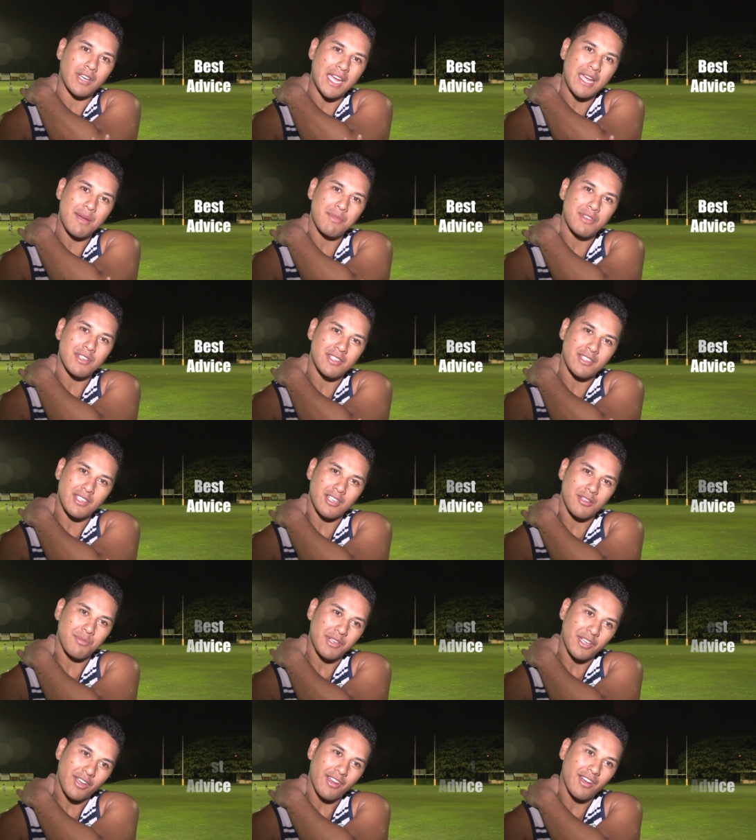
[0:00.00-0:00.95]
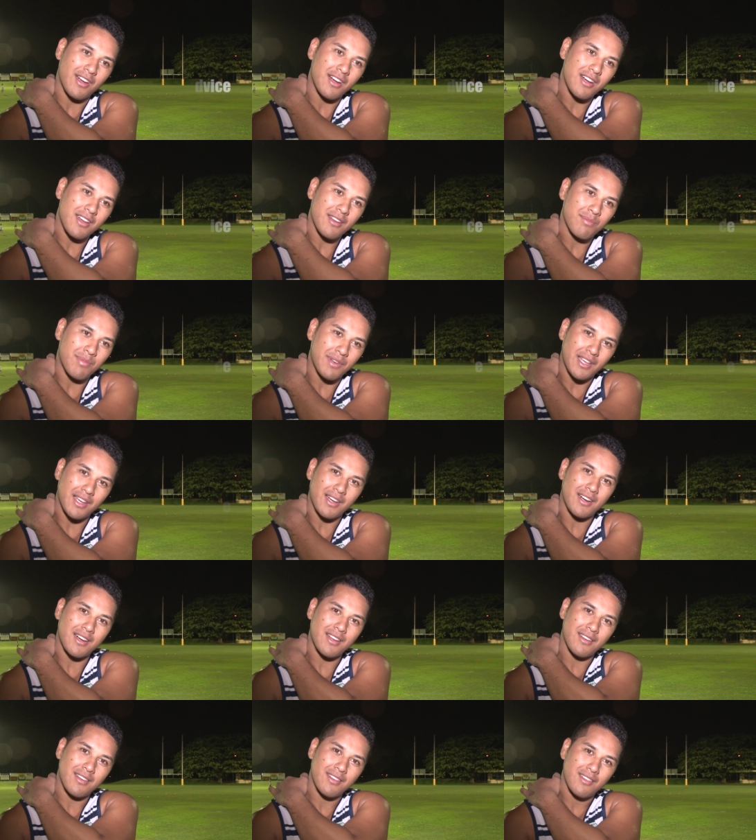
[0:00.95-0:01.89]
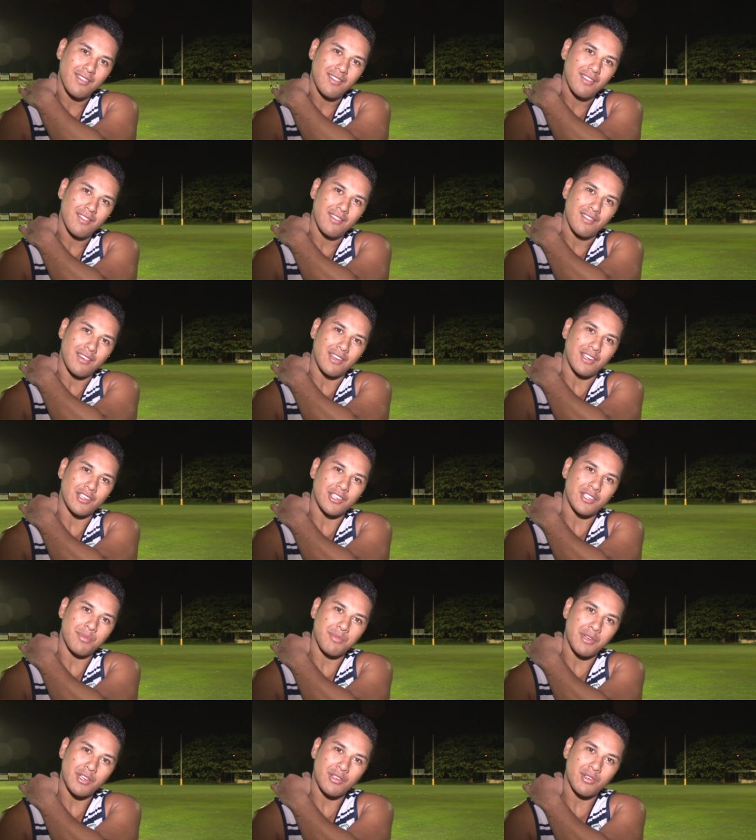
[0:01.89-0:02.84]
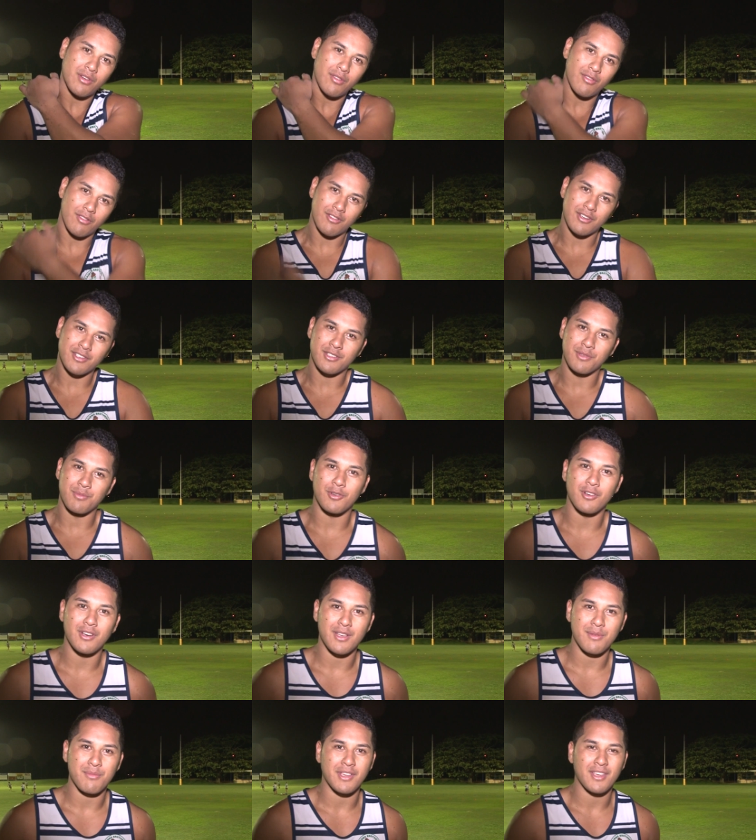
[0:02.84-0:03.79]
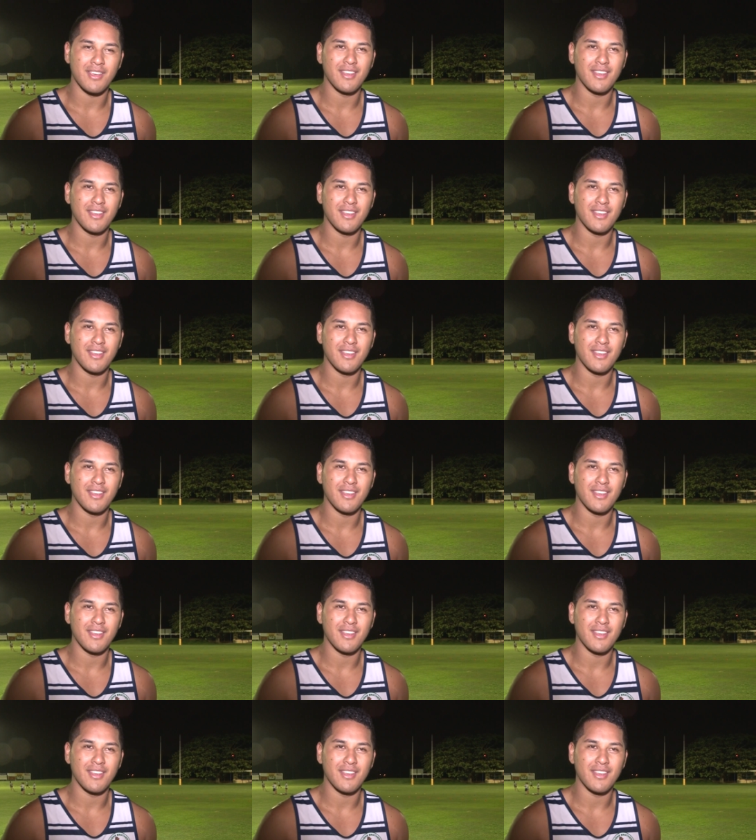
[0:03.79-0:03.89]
game, he just tells me go hard, play hard, and just smash whoever runs the ball at me.